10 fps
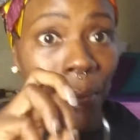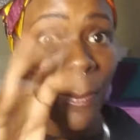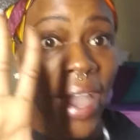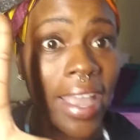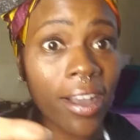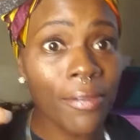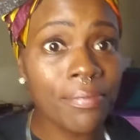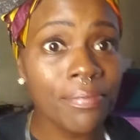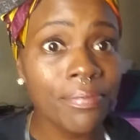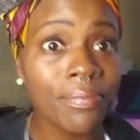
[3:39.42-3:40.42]
Bam.
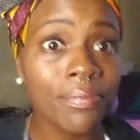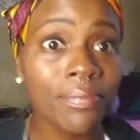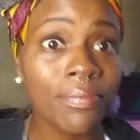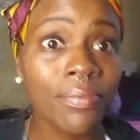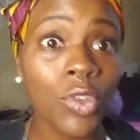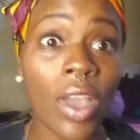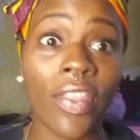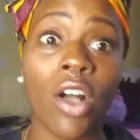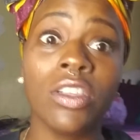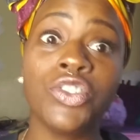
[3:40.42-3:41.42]
You have
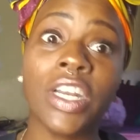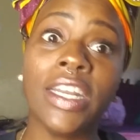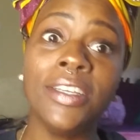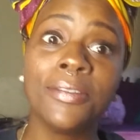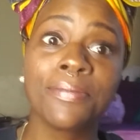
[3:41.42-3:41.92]
the Holy Trinity.